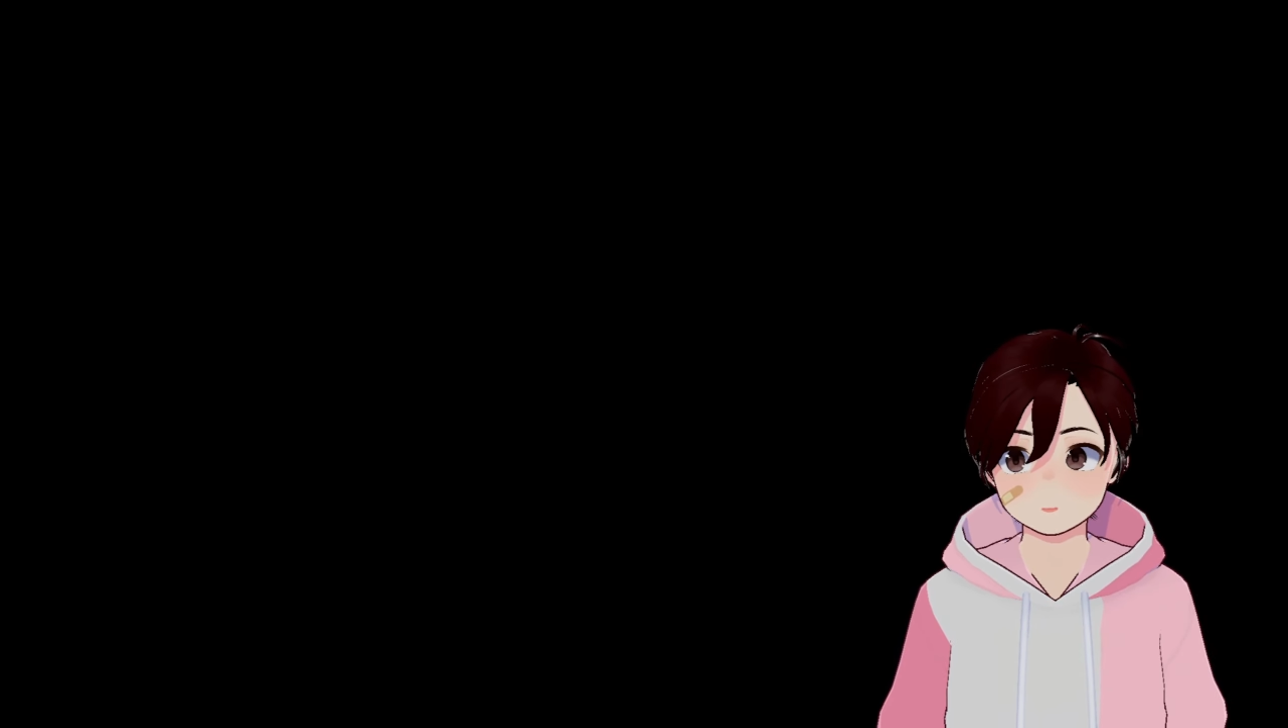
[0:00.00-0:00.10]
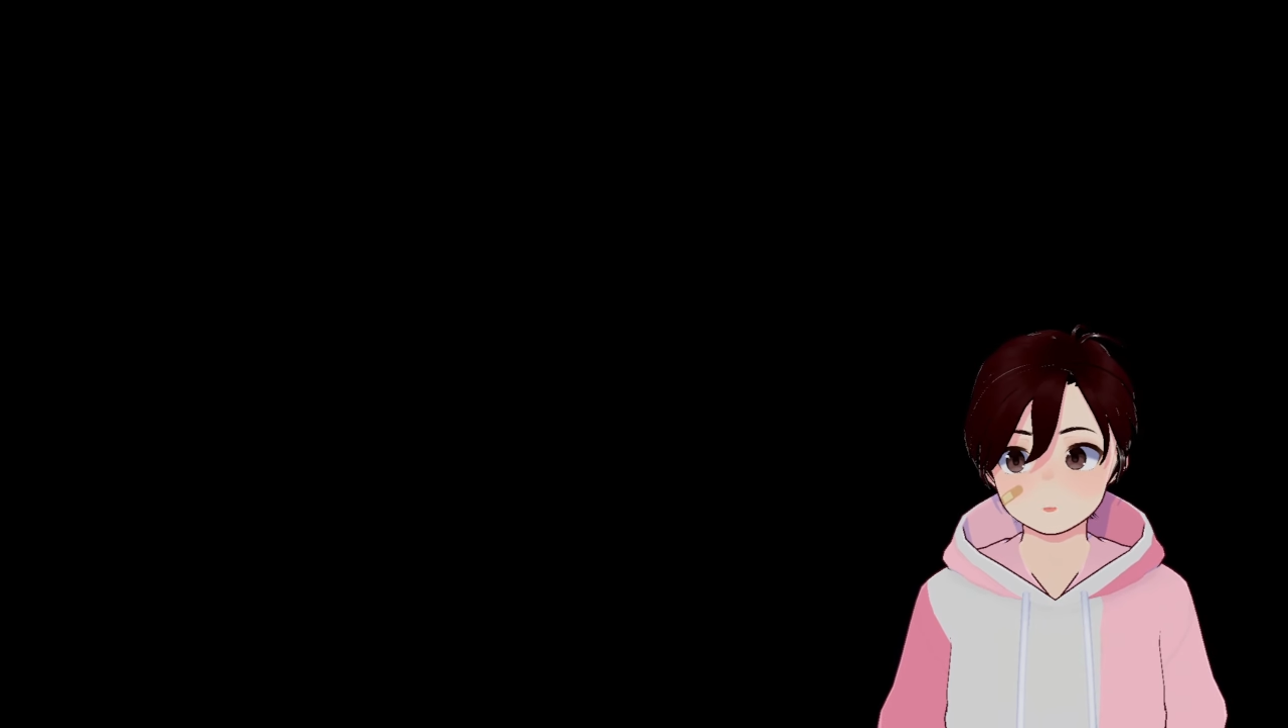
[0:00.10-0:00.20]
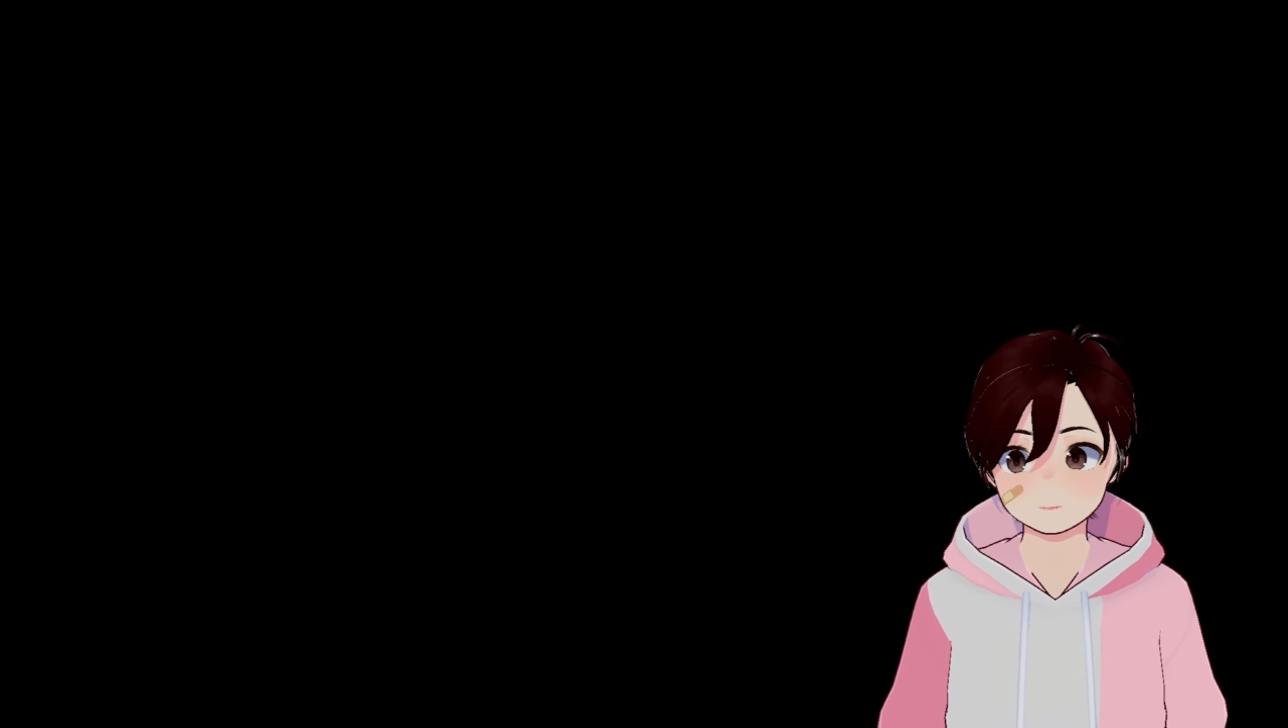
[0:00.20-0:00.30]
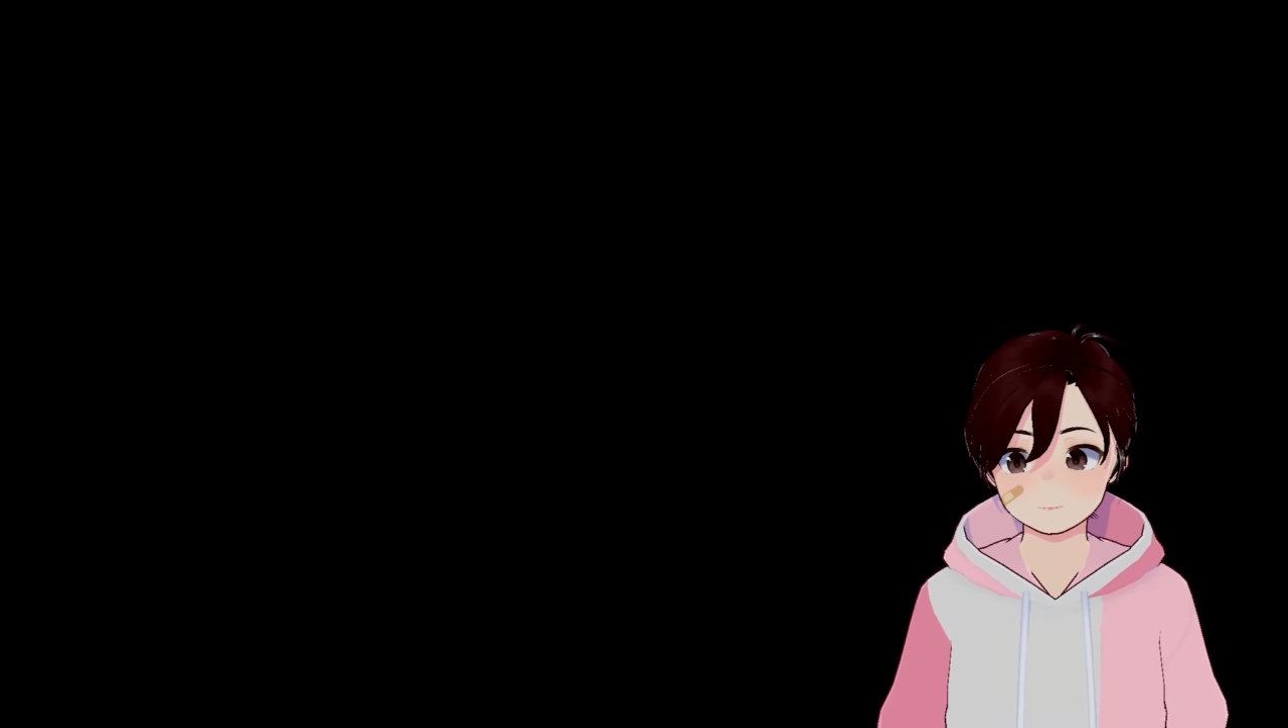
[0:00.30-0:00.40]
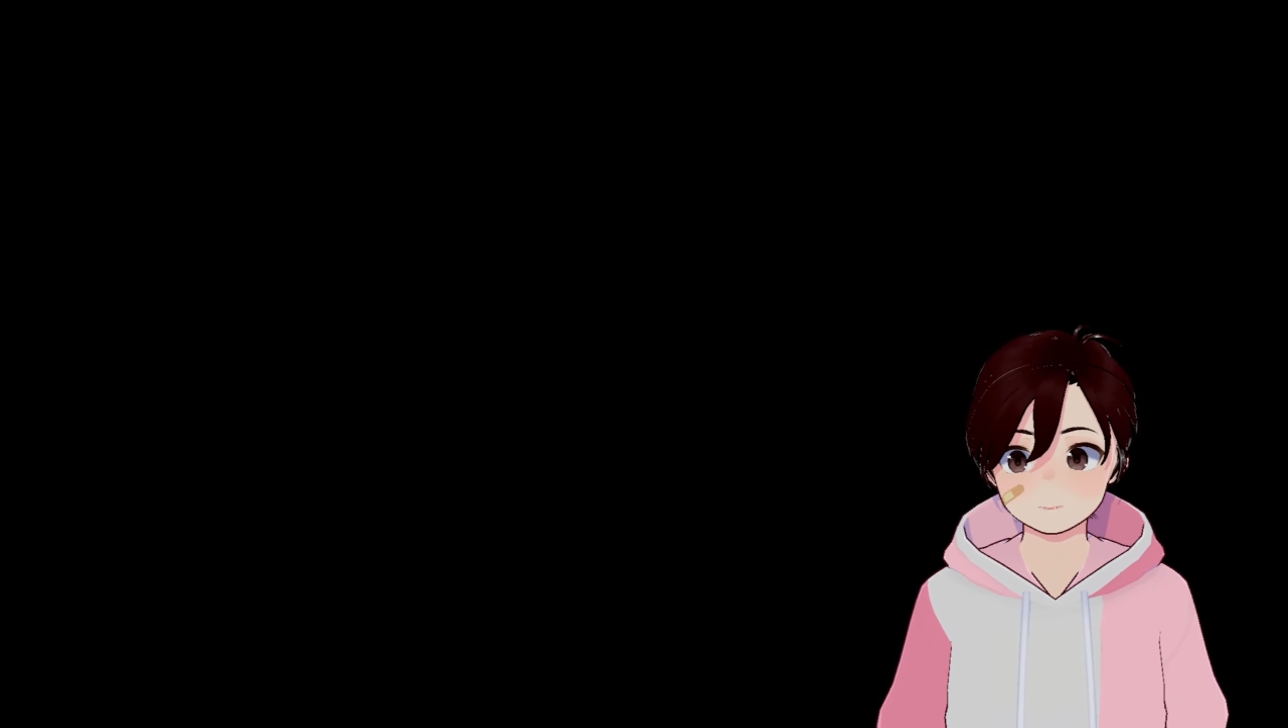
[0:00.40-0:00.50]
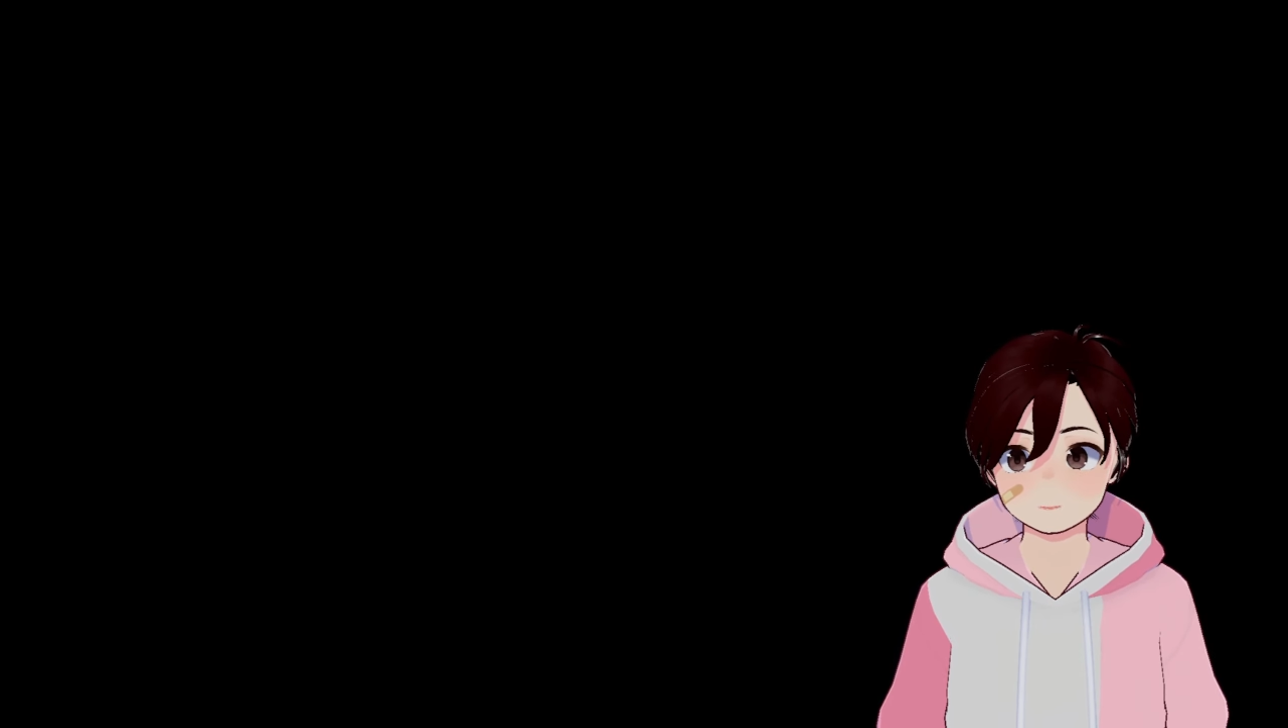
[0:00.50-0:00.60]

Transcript: but the way I